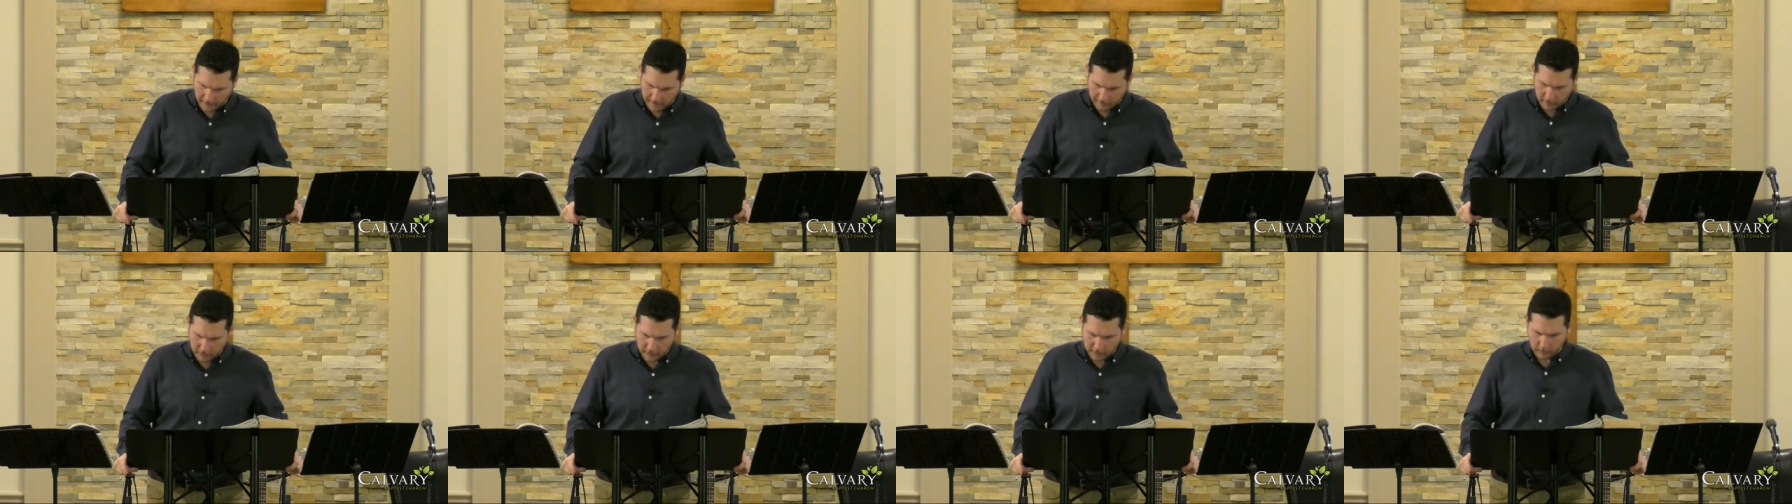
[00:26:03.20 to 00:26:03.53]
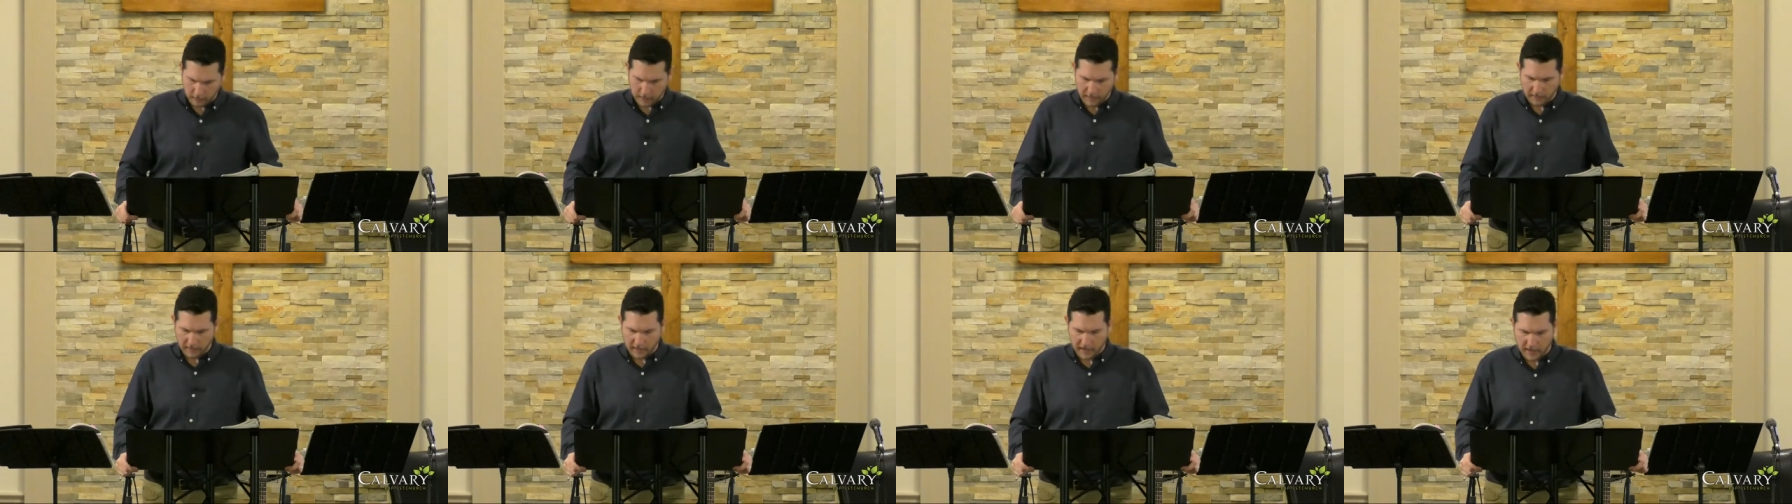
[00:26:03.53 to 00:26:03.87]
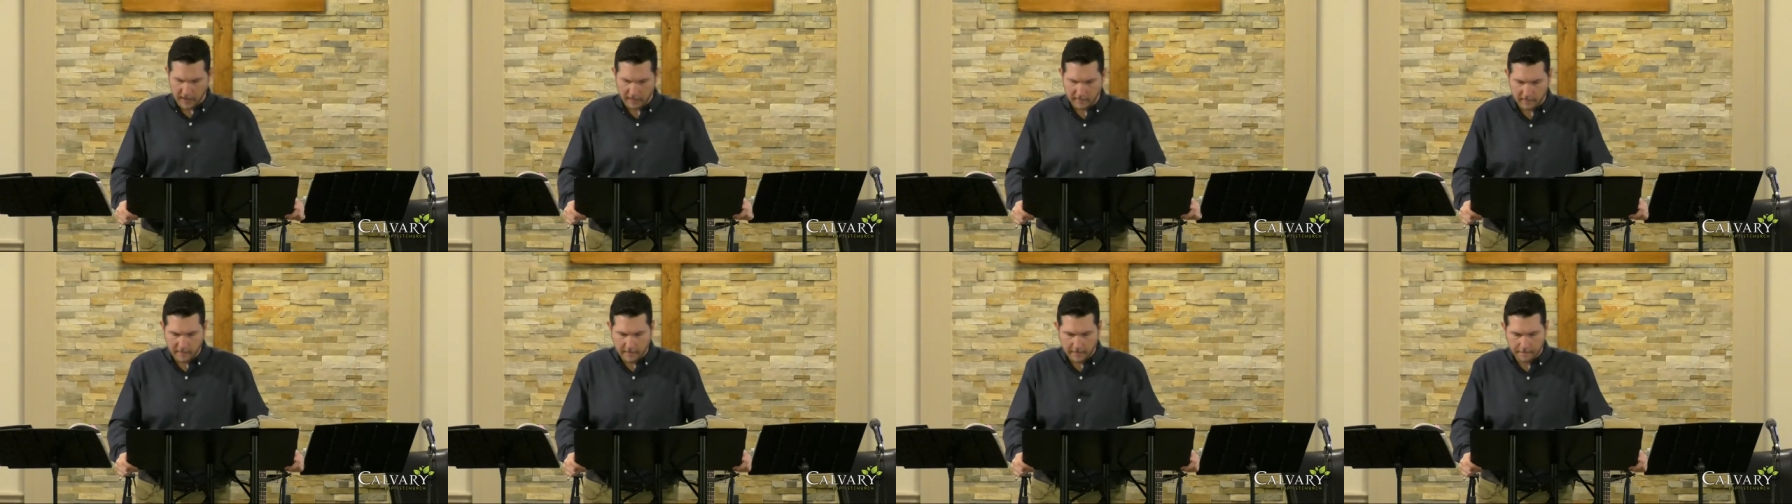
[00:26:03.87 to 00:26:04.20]
Verse
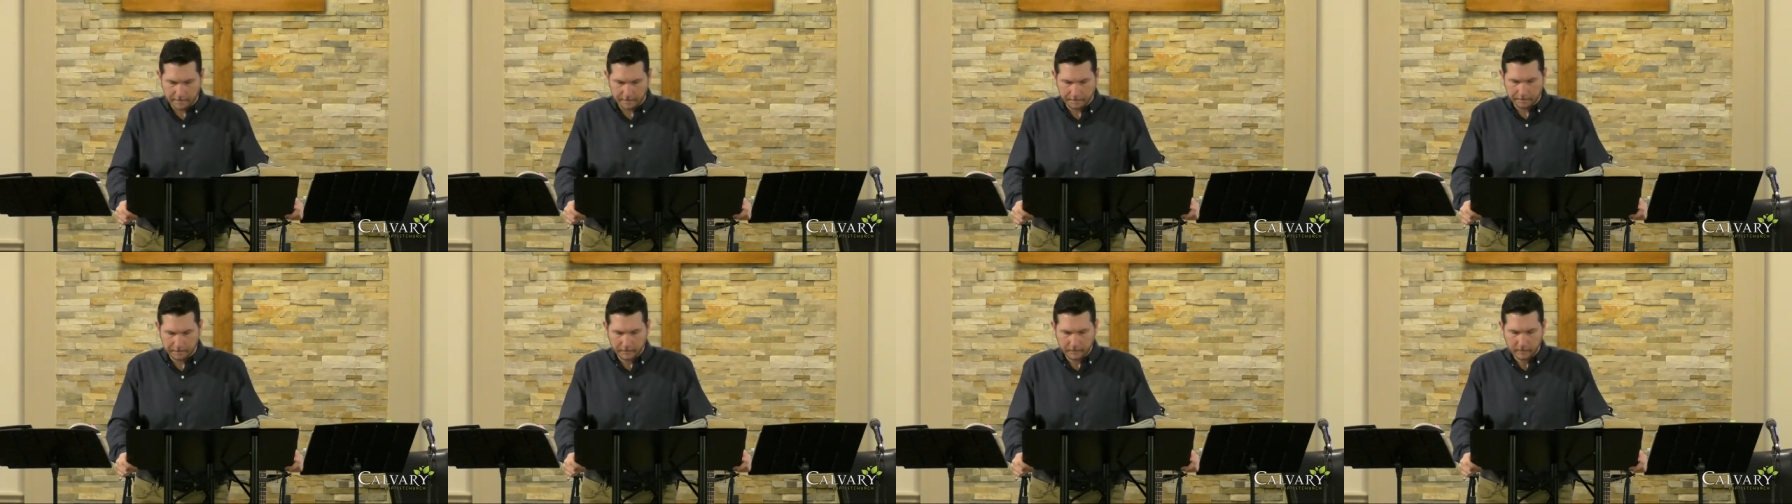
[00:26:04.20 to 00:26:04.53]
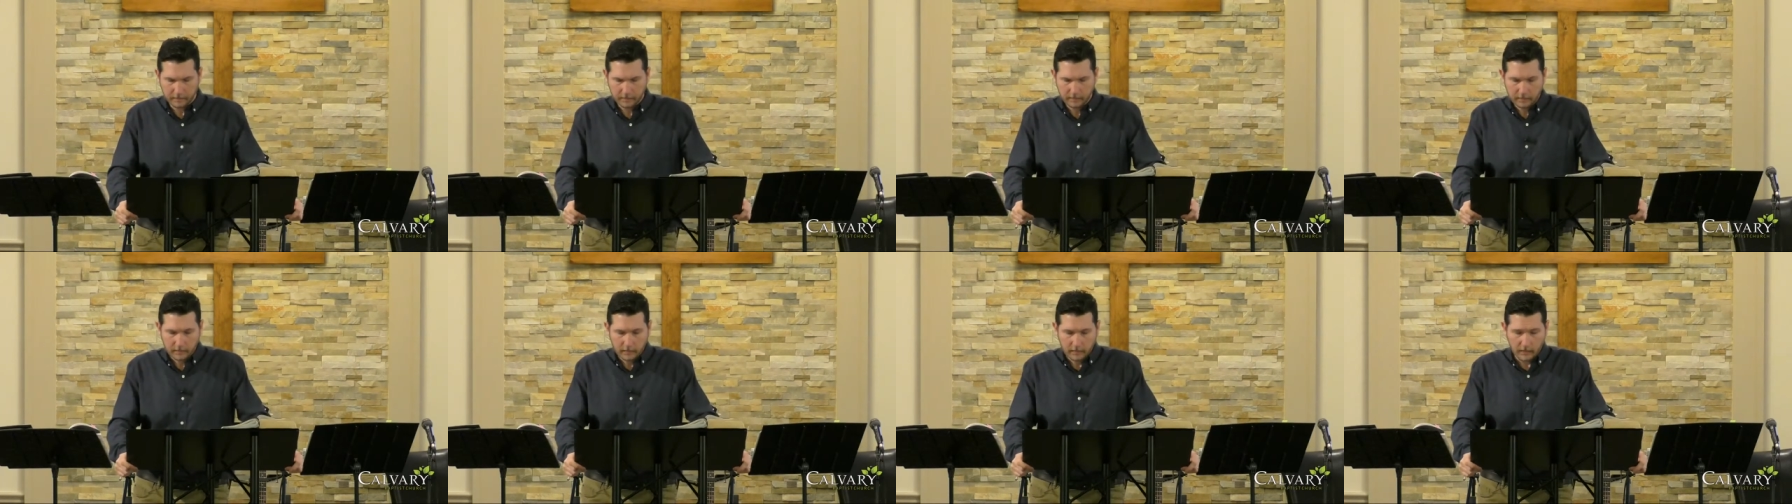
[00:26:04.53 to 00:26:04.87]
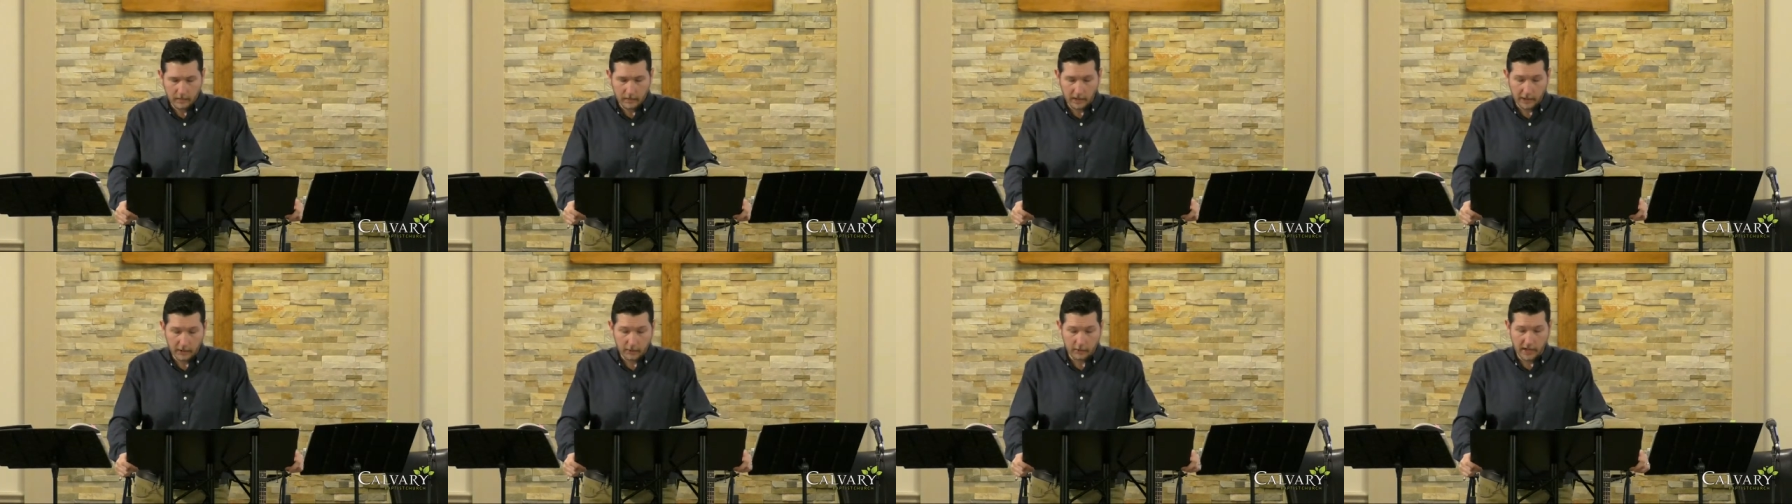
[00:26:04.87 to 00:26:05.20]
25,
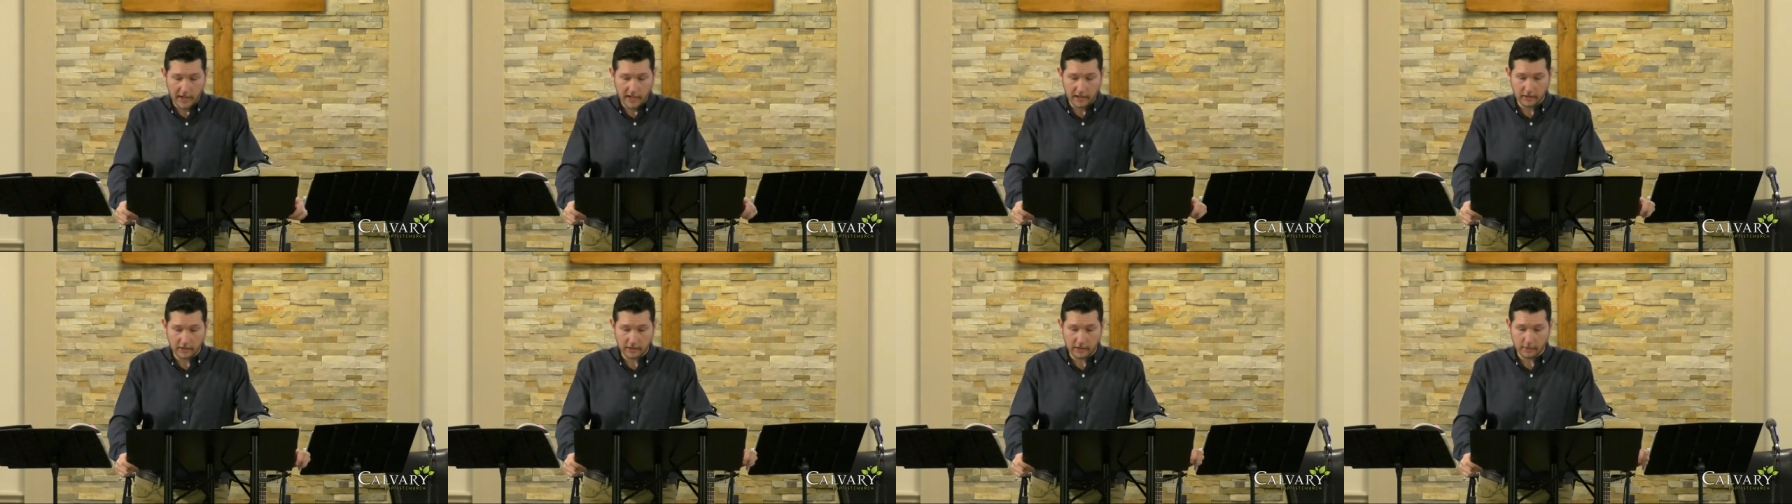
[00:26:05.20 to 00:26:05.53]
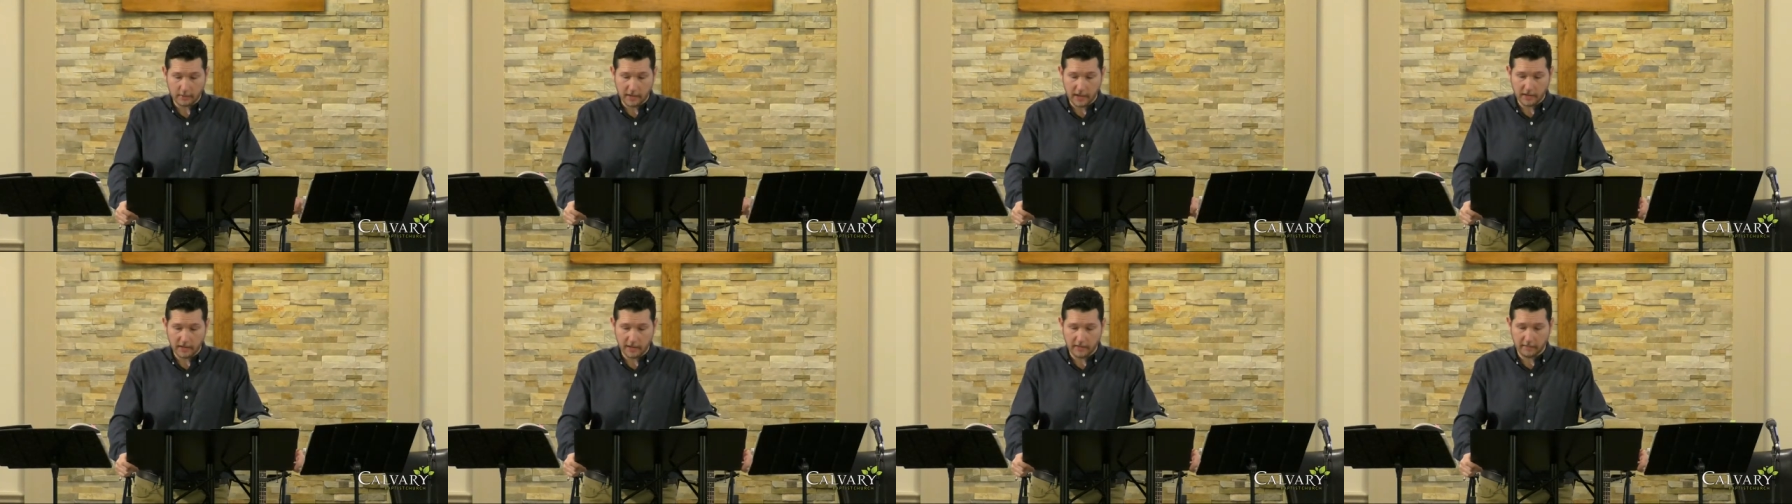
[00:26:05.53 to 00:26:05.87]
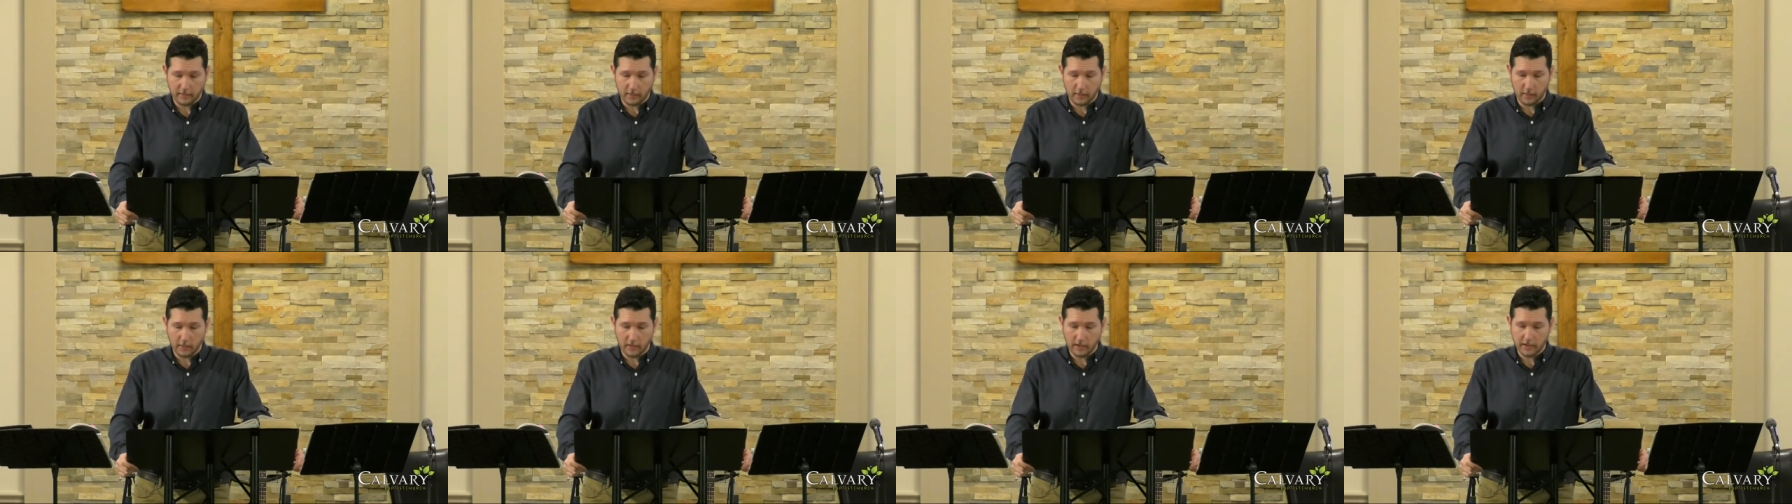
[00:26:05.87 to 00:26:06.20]
that your eyes look directly
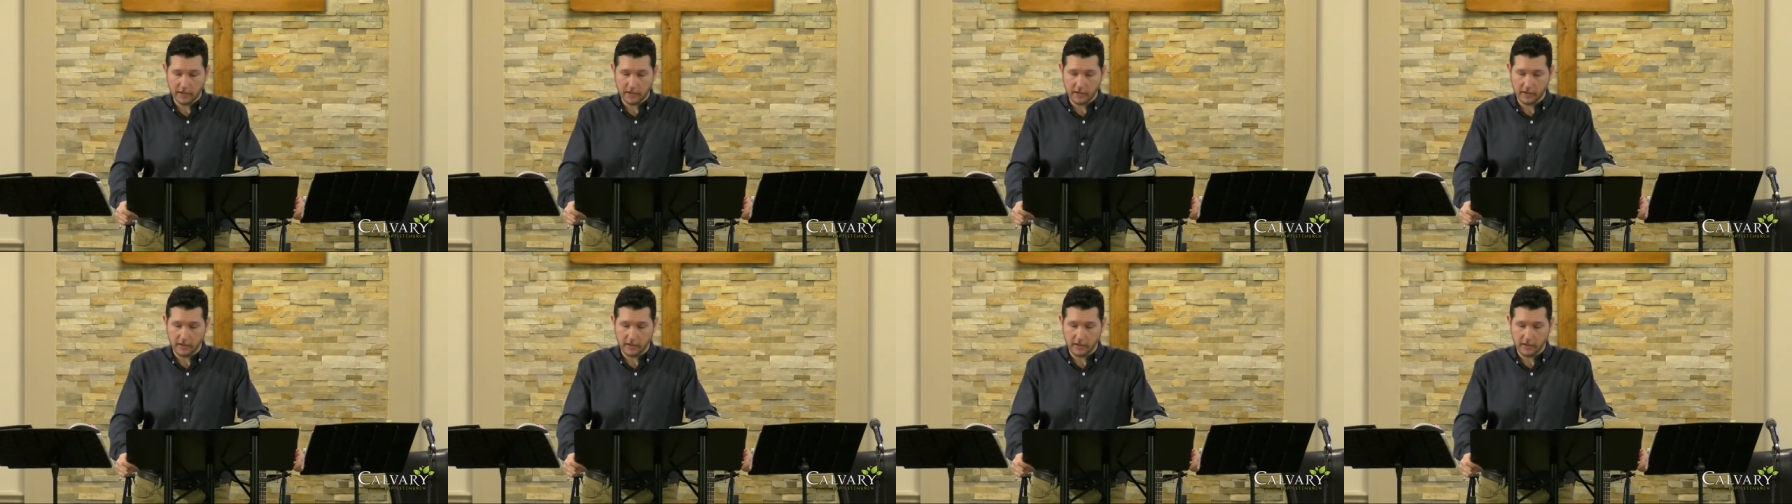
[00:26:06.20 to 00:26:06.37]
forward